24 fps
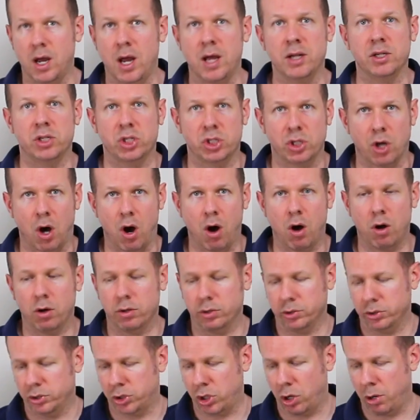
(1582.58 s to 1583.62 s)

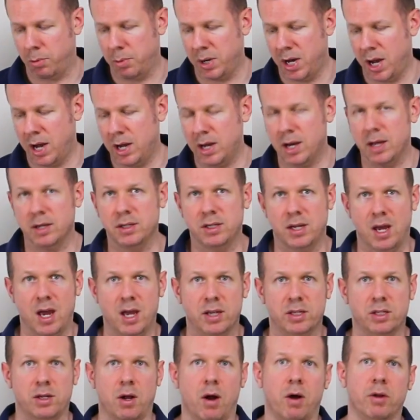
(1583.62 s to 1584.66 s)
install, terminate, and
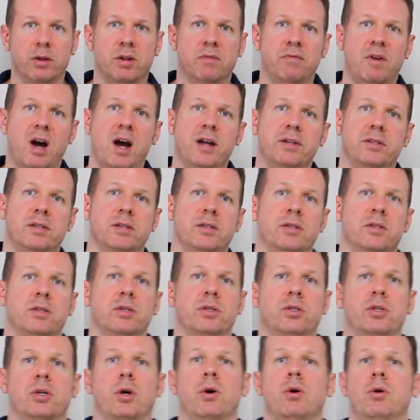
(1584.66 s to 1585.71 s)
test all devices.
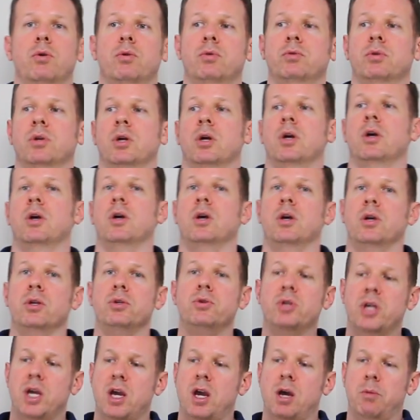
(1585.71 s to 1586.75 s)
So
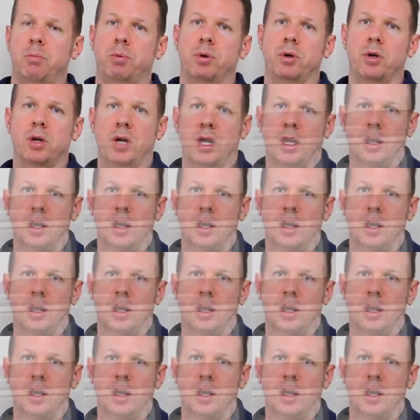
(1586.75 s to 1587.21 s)
you can't put